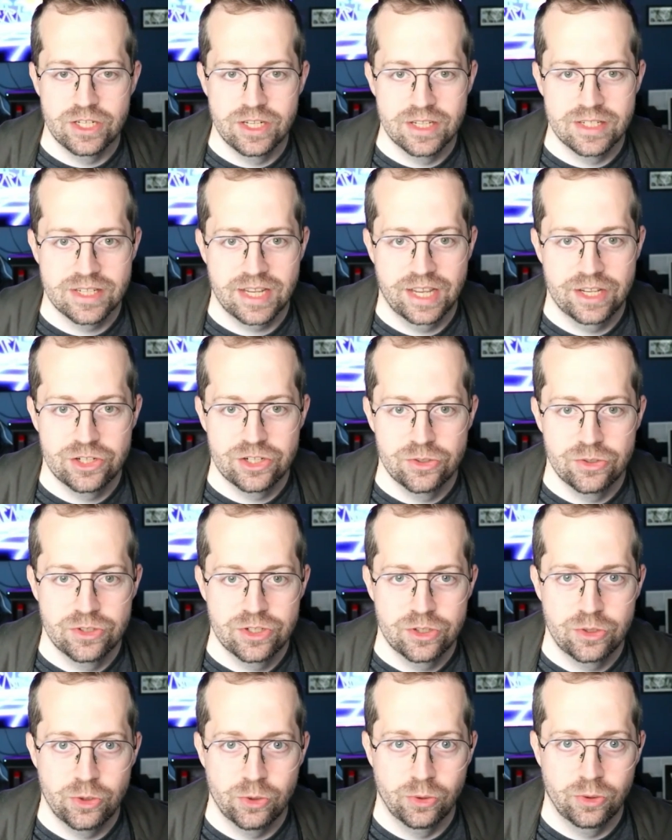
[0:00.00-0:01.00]

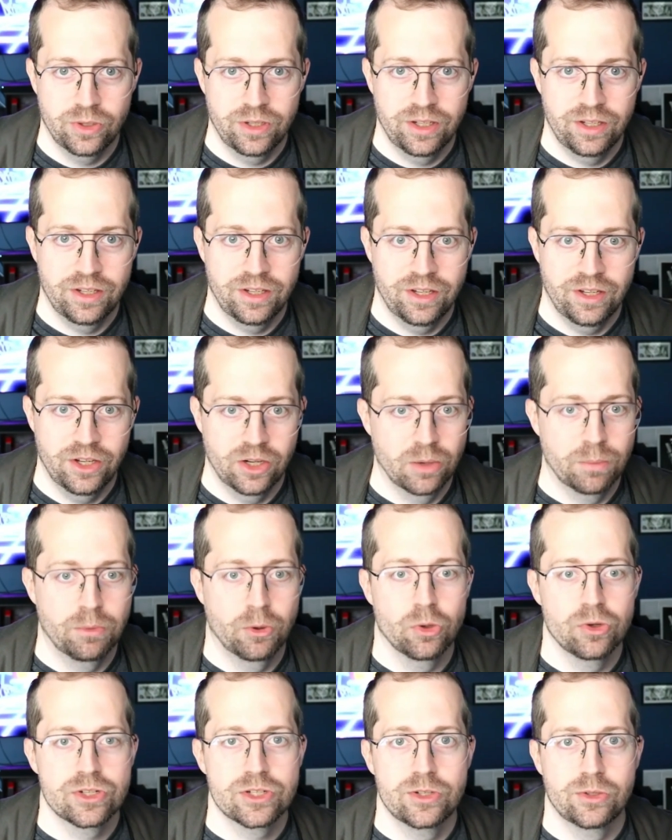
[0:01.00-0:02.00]
disasters to
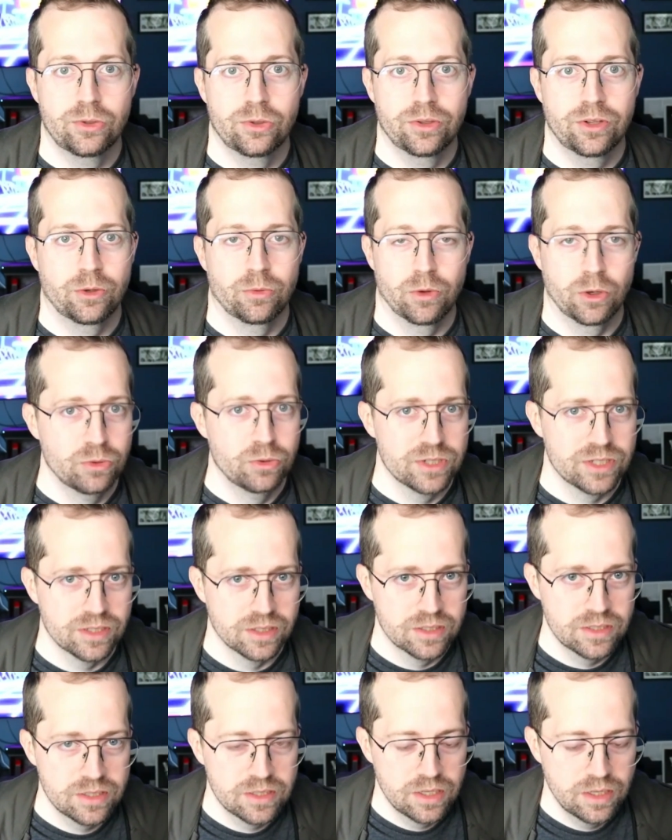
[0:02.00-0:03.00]
interpersonal
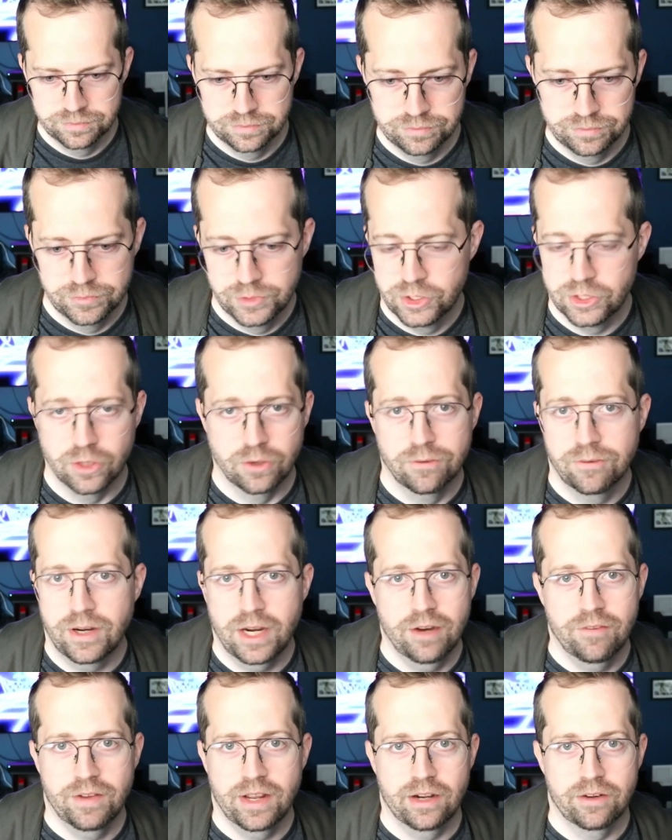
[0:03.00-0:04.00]
neurosis. So
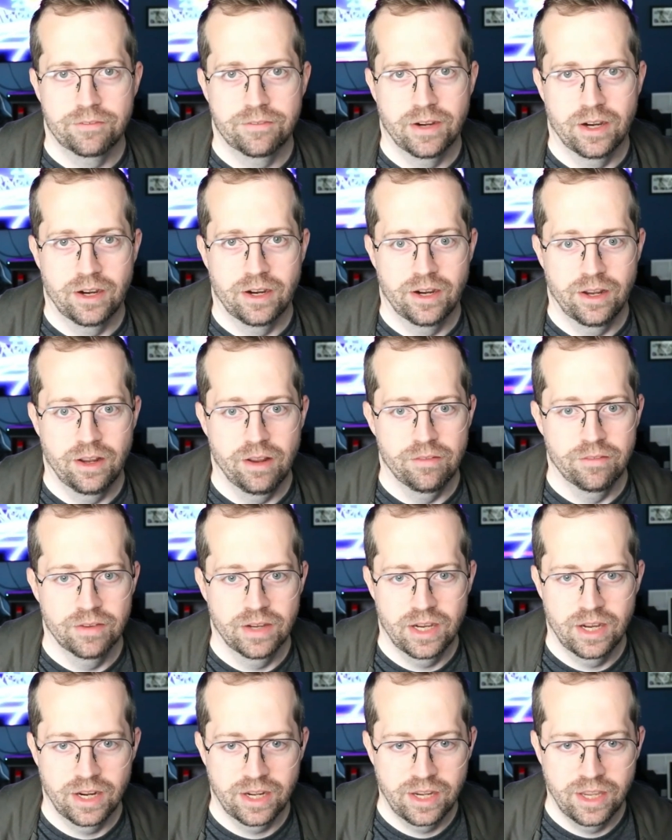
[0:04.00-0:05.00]
5 out of 5,
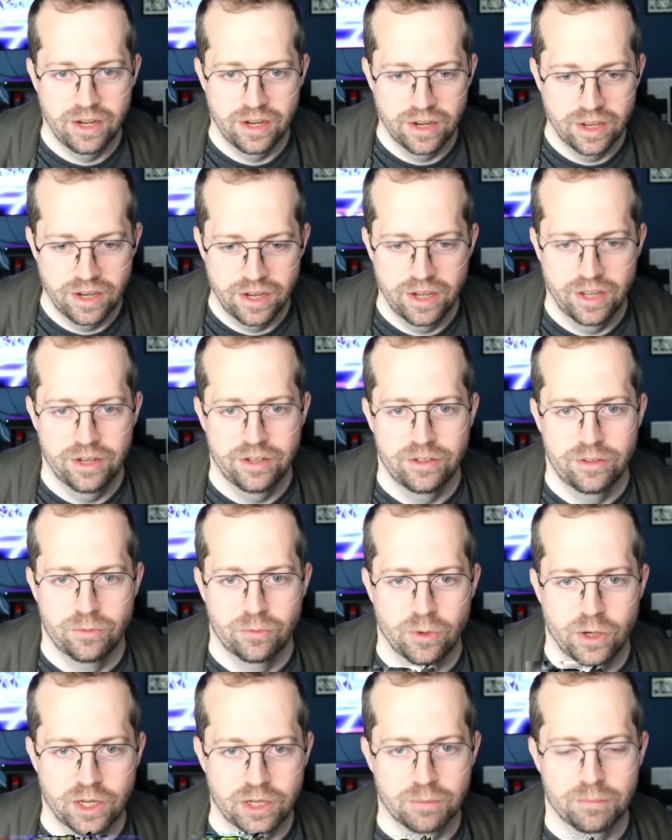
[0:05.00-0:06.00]
I cannot
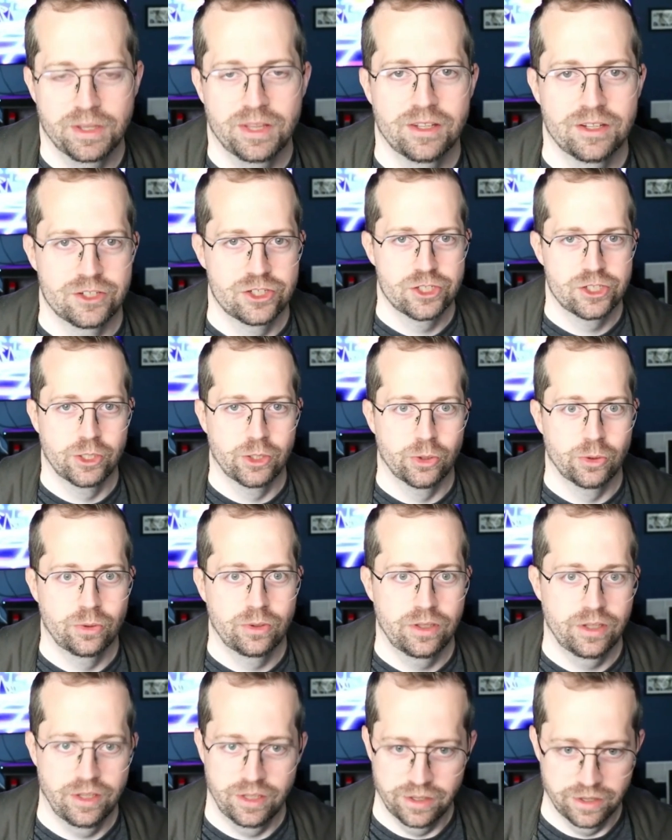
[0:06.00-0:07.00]
recommend the
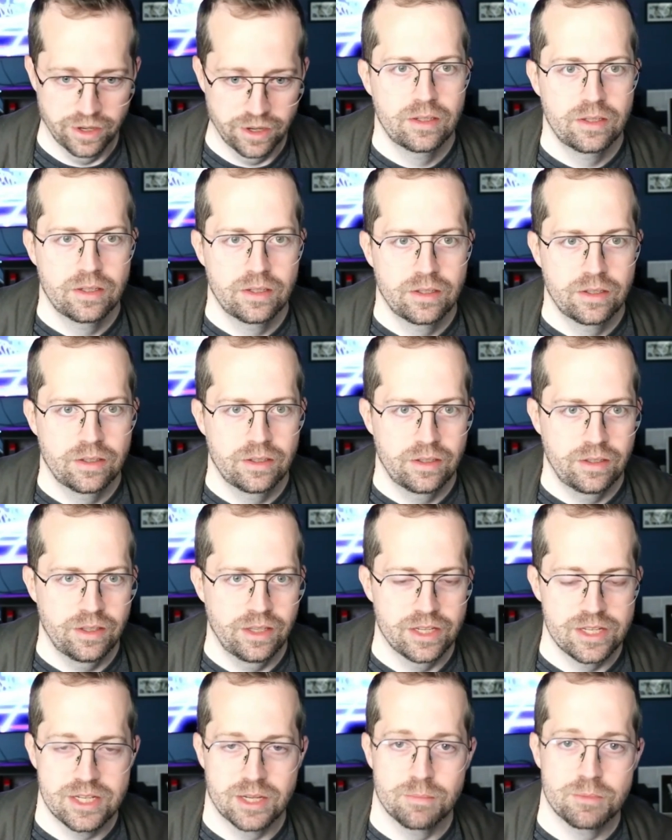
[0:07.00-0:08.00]
show enough.
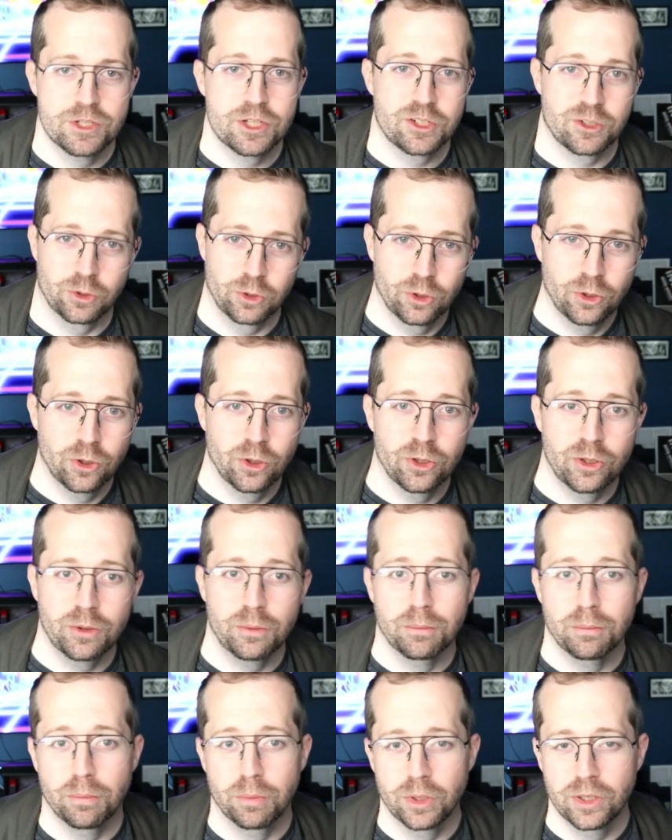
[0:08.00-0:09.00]
It's
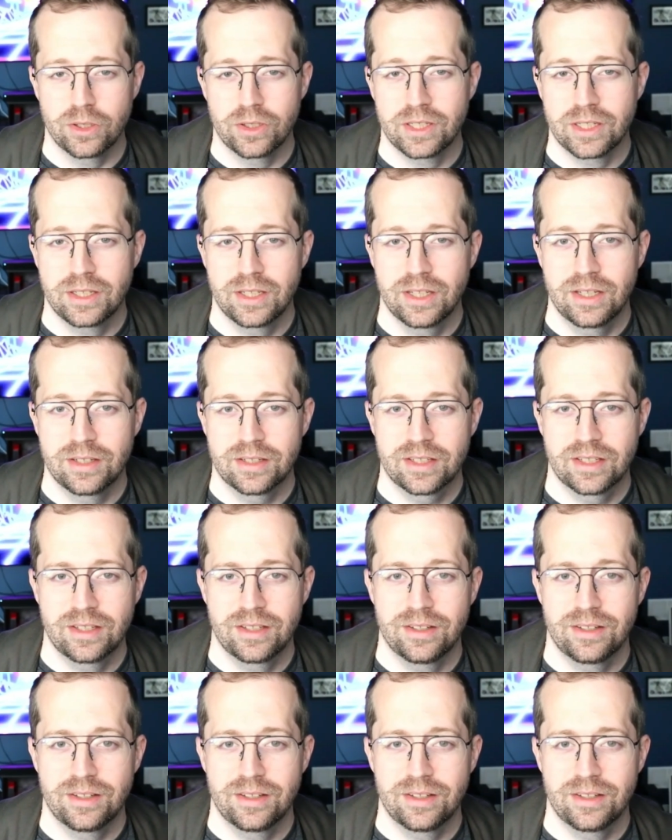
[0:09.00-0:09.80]
absurd, brilliant,